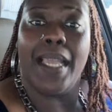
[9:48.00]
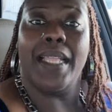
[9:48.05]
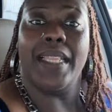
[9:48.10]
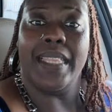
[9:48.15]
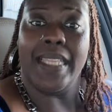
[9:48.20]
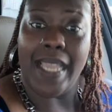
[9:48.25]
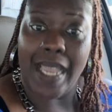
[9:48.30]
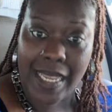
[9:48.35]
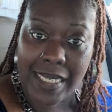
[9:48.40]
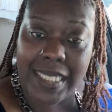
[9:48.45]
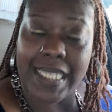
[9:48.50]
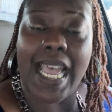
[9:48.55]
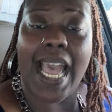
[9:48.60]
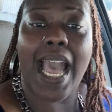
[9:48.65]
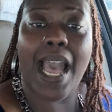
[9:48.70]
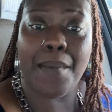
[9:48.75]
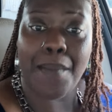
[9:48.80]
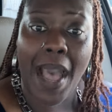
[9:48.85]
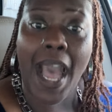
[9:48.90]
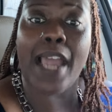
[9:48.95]
This
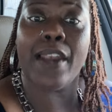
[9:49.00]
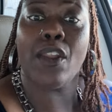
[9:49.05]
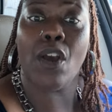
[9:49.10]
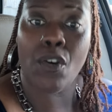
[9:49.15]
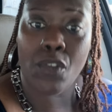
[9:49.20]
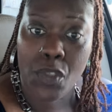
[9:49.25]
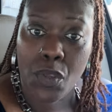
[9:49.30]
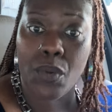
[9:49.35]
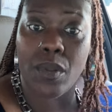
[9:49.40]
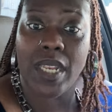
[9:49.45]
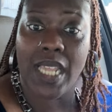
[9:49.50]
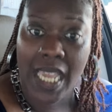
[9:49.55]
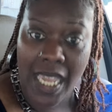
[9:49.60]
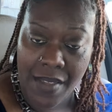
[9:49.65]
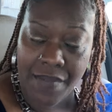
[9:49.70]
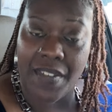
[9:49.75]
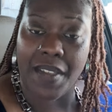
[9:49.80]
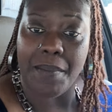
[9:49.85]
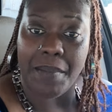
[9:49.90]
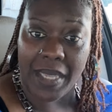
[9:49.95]
time I know you
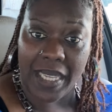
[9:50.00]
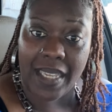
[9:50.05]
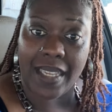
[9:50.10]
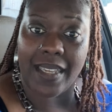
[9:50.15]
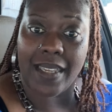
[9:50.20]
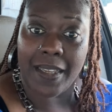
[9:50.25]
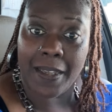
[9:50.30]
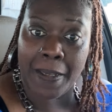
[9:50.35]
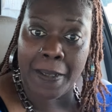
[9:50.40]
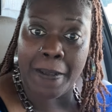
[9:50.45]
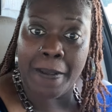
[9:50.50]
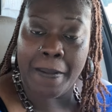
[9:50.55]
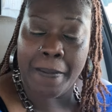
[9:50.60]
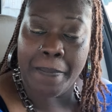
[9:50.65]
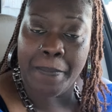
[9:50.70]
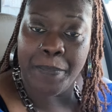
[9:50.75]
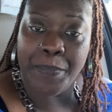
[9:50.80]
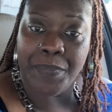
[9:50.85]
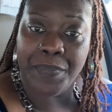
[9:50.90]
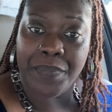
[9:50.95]
leaving me.
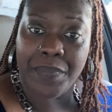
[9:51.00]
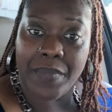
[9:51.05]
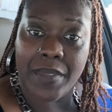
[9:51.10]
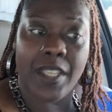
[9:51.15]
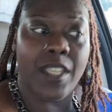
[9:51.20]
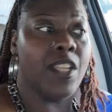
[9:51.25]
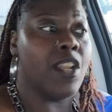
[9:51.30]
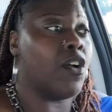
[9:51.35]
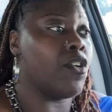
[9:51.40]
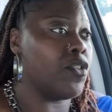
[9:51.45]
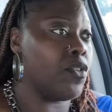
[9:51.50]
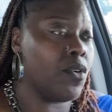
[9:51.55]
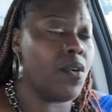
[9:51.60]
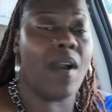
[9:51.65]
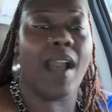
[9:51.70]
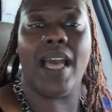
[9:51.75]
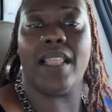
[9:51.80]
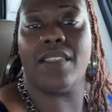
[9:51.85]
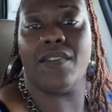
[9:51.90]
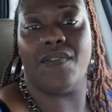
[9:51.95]
No, you're going
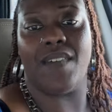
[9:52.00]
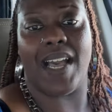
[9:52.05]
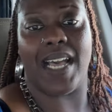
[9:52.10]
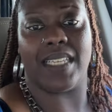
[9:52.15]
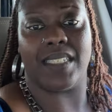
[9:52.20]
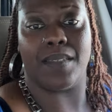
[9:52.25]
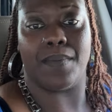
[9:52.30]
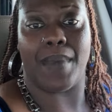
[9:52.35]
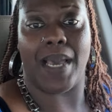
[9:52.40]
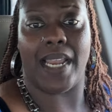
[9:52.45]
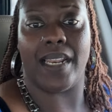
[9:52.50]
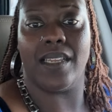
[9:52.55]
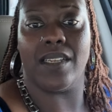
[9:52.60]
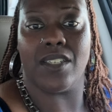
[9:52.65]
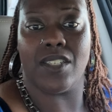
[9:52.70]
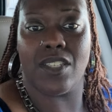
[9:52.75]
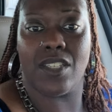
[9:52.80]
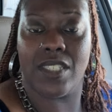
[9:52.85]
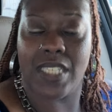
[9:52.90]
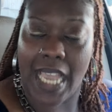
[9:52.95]
to have to find somebody
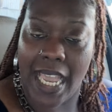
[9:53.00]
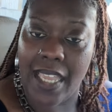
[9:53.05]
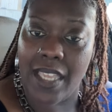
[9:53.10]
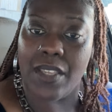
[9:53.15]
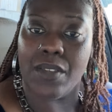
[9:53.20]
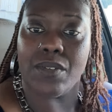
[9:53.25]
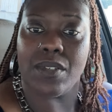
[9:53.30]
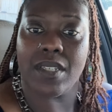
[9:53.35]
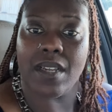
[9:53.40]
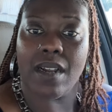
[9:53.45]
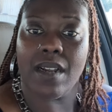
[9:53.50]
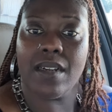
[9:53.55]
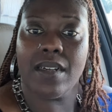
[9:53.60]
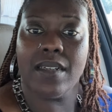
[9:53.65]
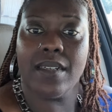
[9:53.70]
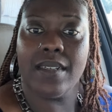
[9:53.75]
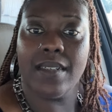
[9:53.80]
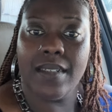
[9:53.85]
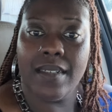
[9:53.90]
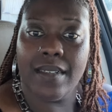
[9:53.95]
else to take you, sir.
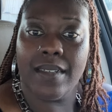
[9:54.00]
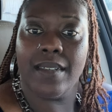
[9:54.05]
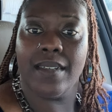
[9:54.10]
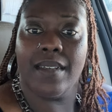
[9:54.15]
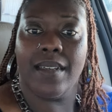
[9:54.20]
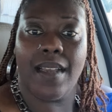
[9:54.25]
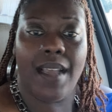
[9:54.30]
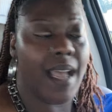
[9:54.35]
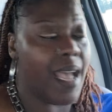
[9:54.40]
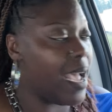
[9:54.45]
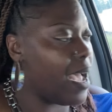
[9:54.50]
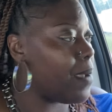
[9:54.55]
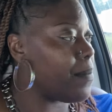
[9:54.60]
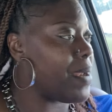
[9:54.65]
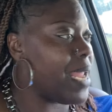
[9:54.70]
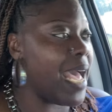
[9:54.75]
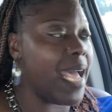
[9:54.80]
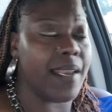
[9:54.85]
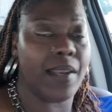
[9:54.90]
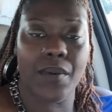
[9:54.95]
I'm
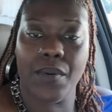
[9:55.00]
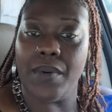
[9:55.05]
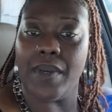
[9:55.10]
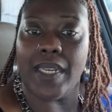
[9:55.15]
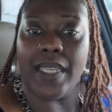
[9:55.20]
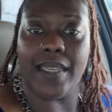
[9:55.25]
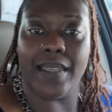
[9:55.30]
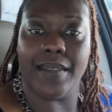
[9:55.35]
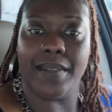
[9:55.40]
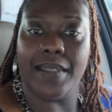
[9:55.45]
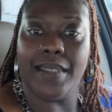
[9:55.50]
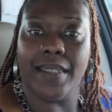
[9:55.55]
not doing it.